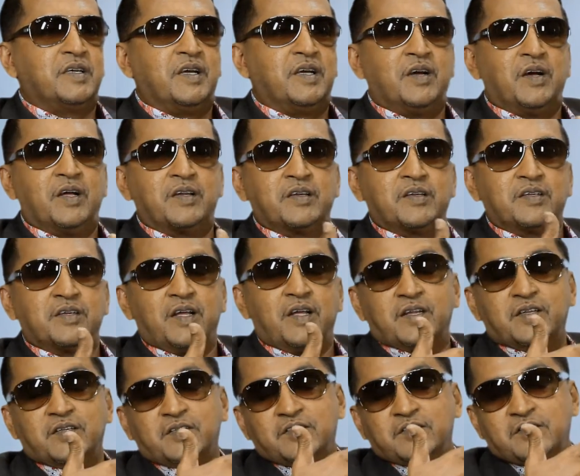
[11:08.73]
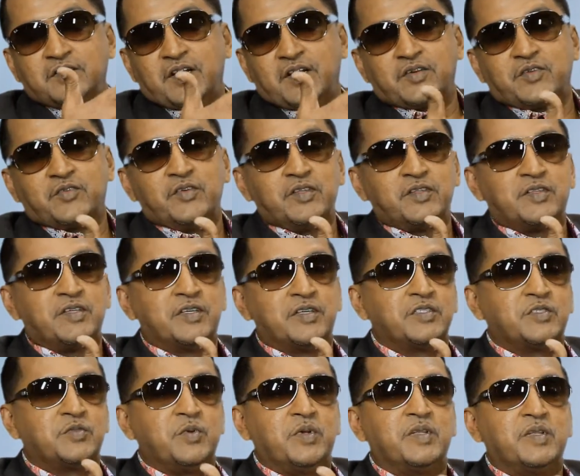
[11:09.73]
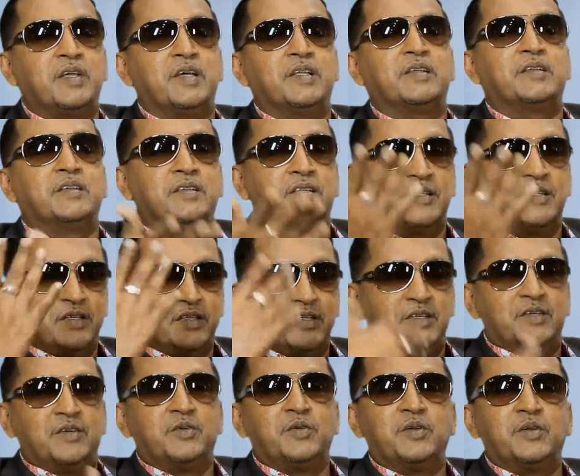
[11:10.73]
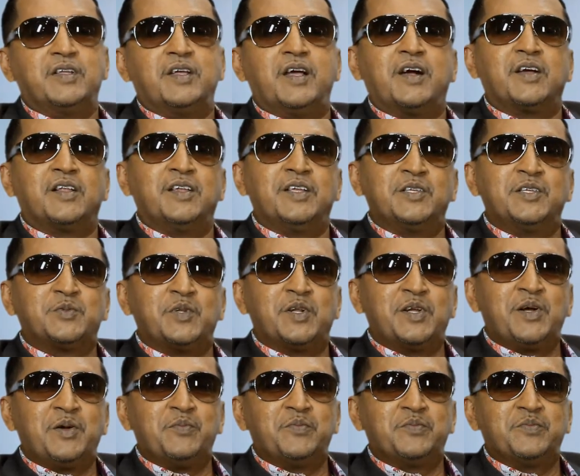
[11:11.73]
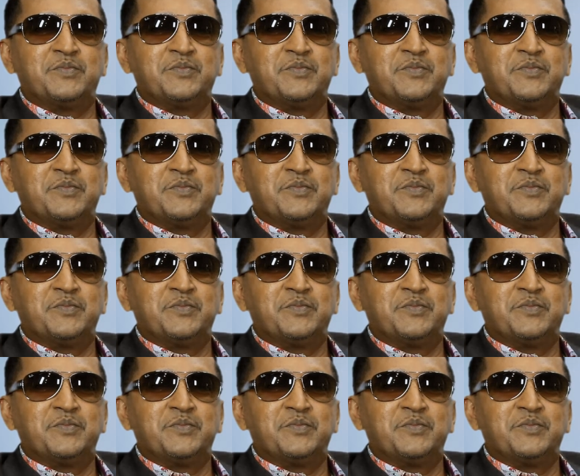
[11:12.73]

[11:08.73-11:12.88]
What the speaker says: and great things, well, then all the accolades will come.